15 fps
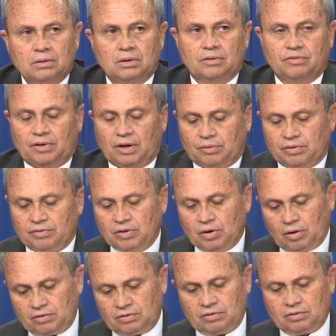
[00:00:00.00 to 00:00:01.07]
In fact, we've
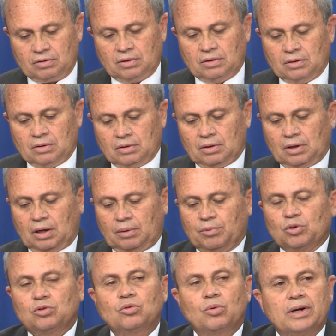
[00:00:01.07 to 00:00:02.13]
lost
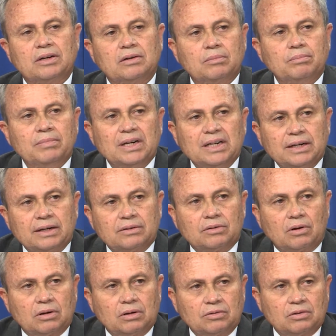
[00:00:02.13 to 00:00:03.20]
about twenty billion
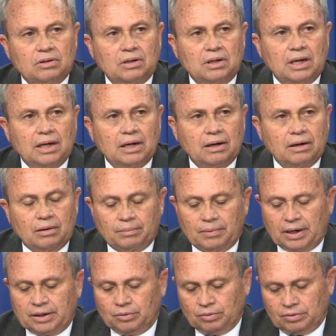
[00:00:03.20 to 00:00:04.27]
dollars in income.
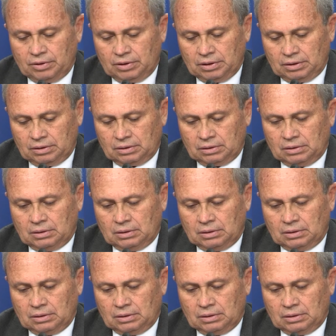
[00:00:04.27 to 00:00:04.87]
I don't think